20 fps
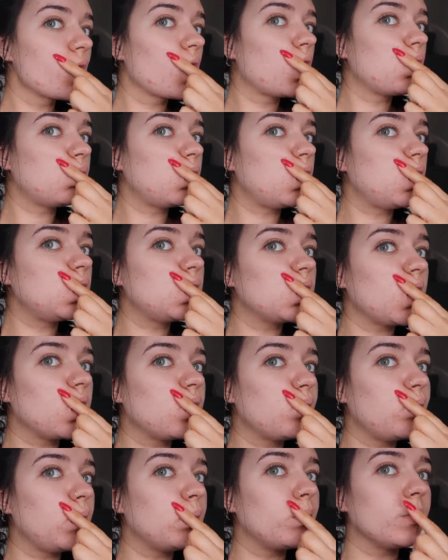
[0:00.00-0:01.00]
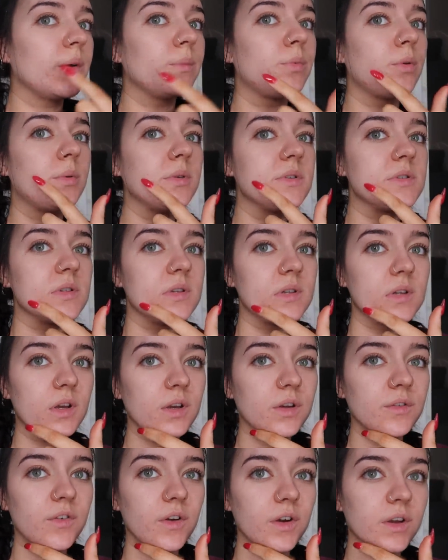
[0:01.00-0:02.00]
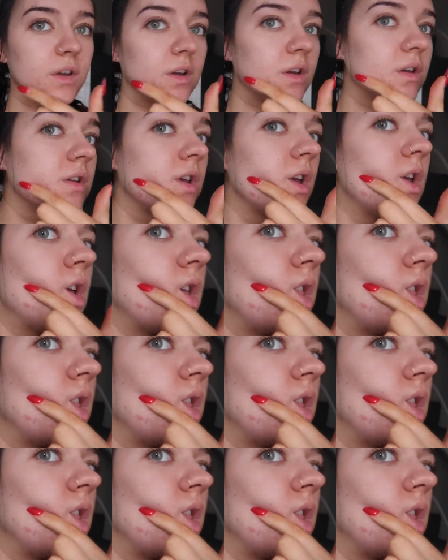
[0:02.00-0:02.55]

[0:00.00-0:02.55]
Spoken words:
I mean, to other people that probably doesn't look very good.